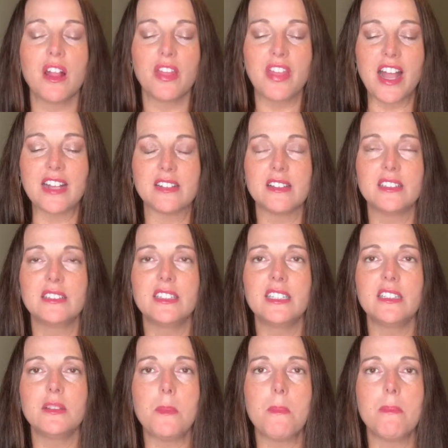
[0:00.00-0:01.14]

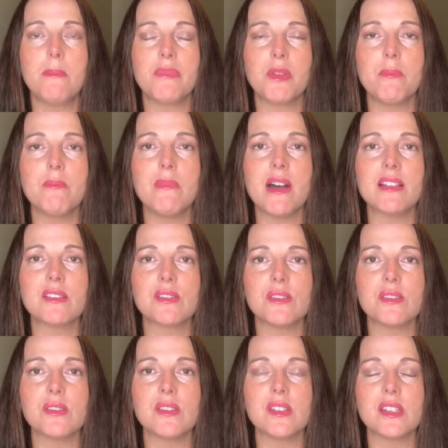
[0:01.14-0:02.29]
the
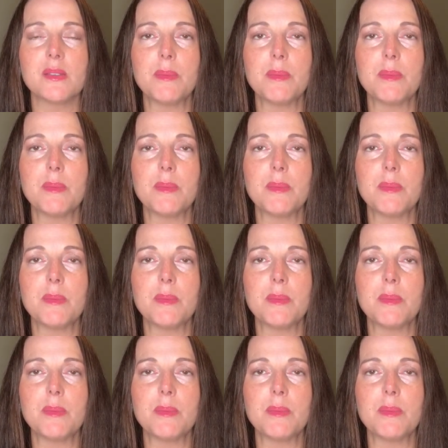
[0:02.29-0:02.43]
muscles